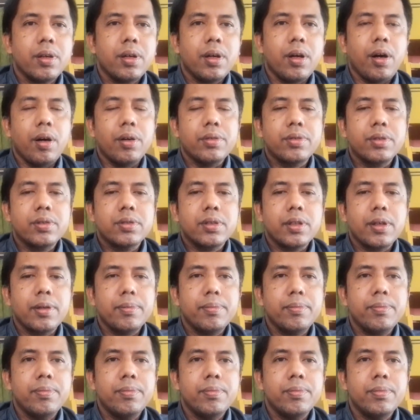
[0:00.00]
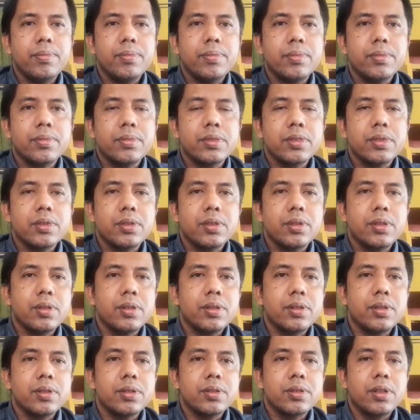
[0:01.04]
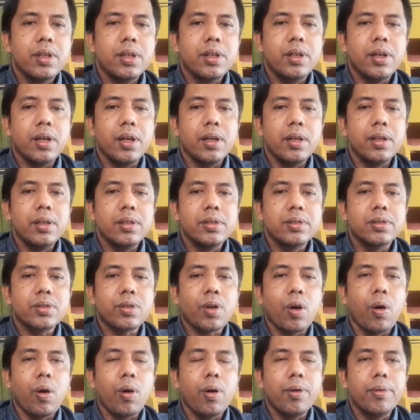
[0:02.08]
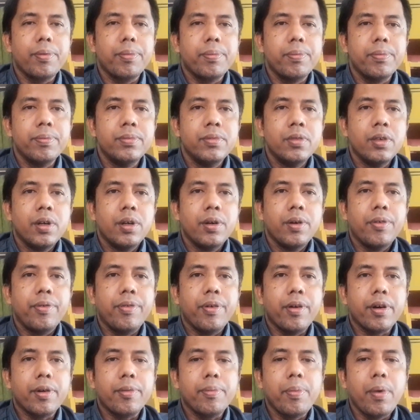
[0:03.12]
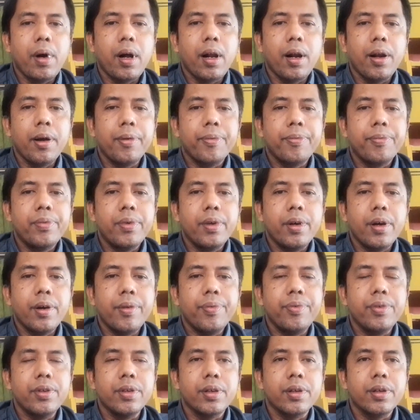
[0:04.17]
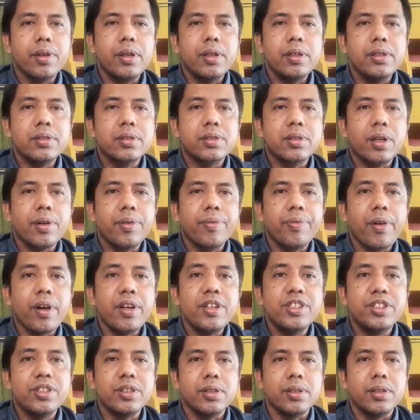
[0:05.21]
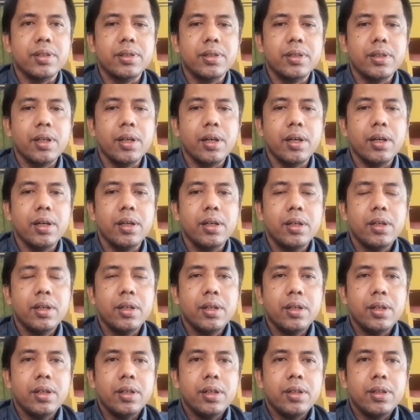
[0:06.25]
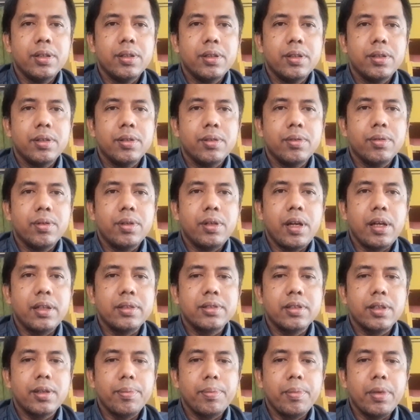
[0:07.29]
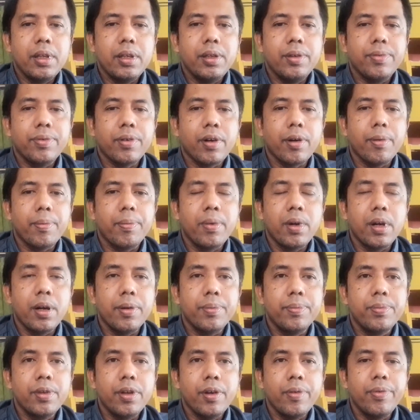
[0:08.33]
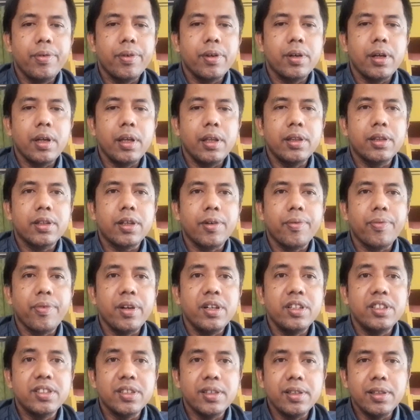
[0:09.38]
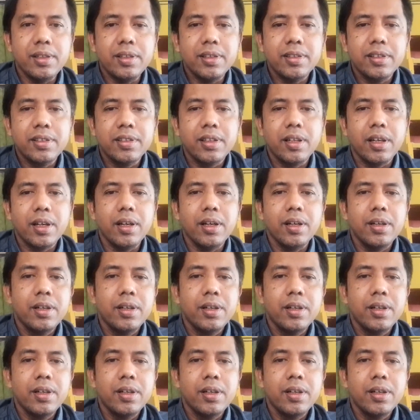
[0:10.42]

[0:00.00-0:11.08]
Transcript: autism children is called verbal behavior intervention. Yeah, what does it mean? Verbal behavior intervention. Yeah,